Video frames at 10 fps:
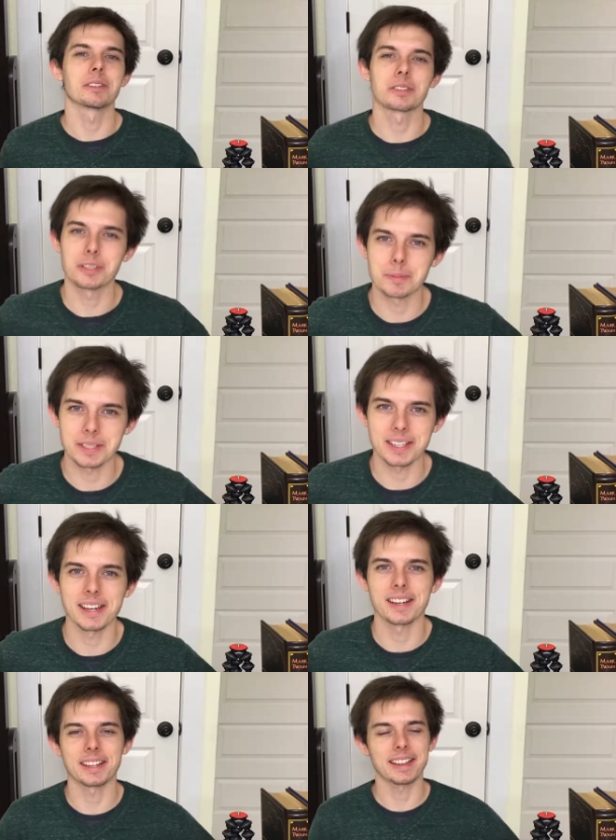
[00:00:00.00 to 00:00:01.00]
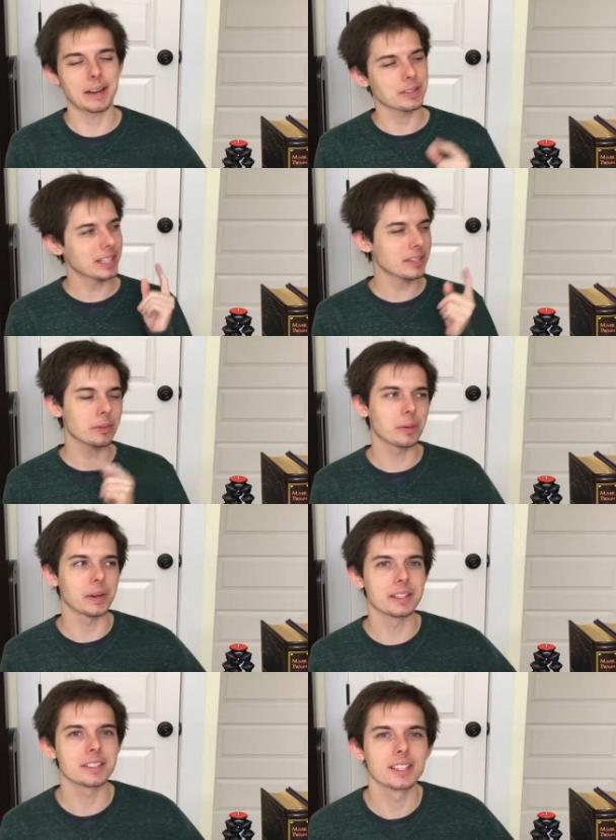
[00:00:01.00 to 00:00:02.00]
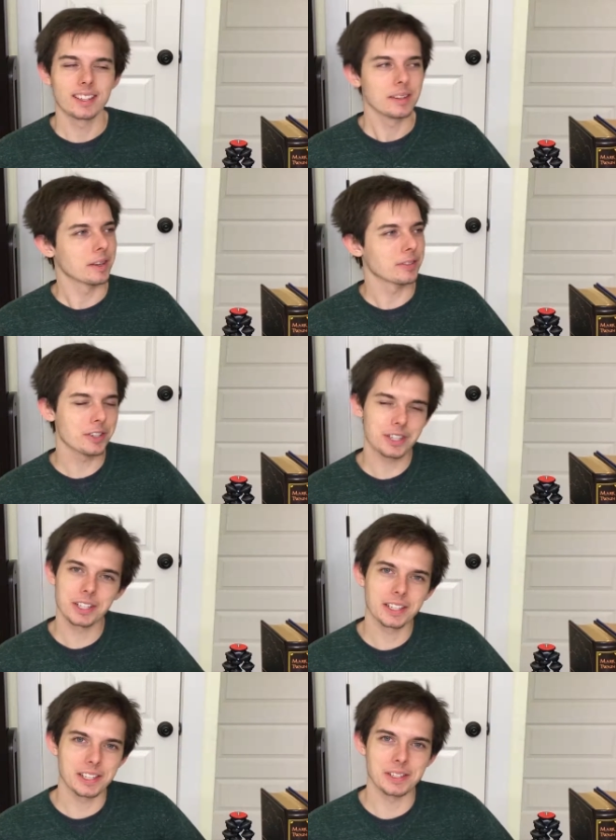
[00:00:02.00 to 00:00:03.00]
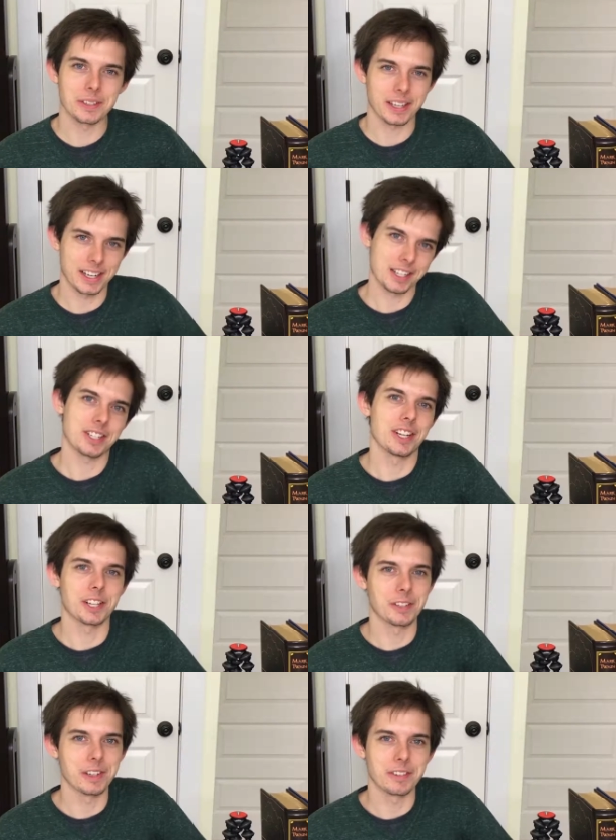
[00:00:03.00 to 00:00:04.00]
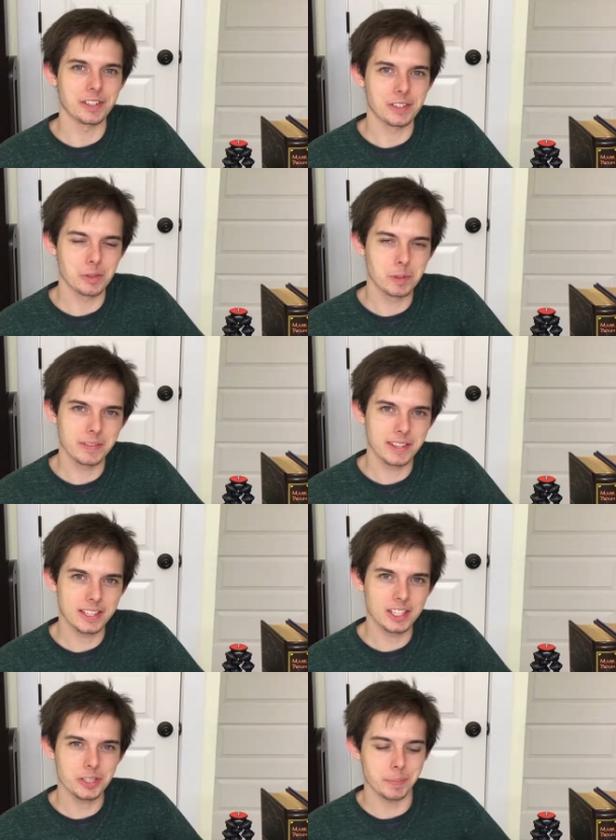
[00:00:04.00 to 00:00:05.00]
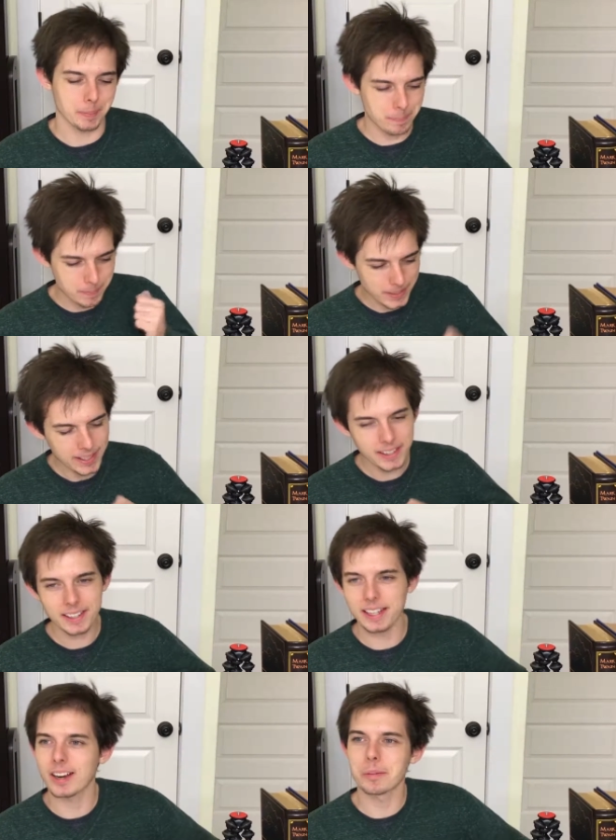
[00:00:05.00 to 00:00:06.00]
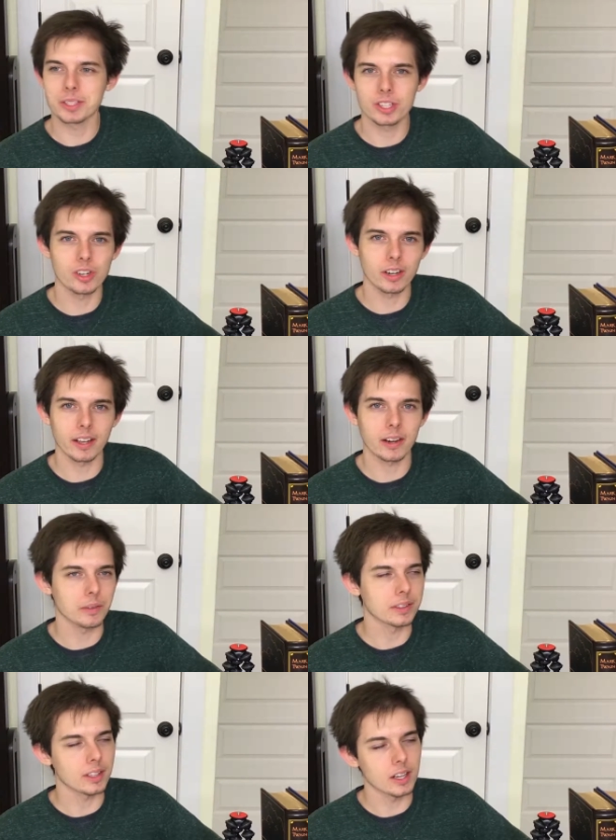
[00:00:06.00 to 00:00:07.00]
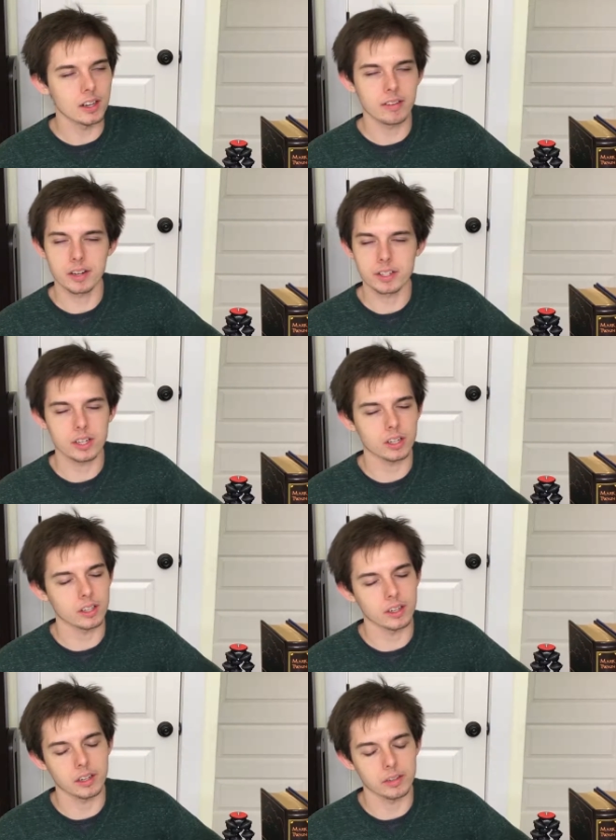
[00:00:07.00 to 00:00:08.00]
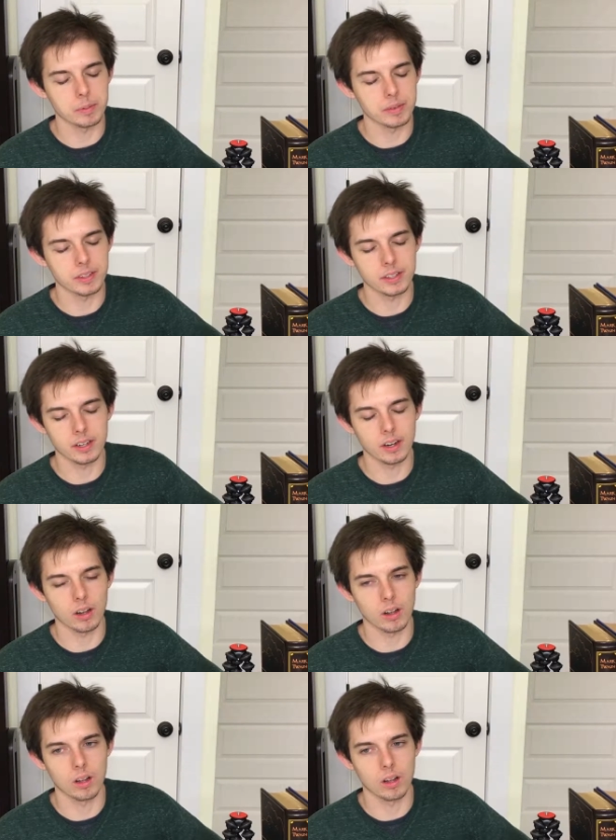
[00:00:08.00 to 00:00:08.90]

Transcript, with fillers: It was Christmas in Connecticut. That was, that's what it was. Unfortunately, you don't get hot chocolate whenever you go to the movie theaters, but dang it, that would be so good. I would love hot chocolate at the movie theater.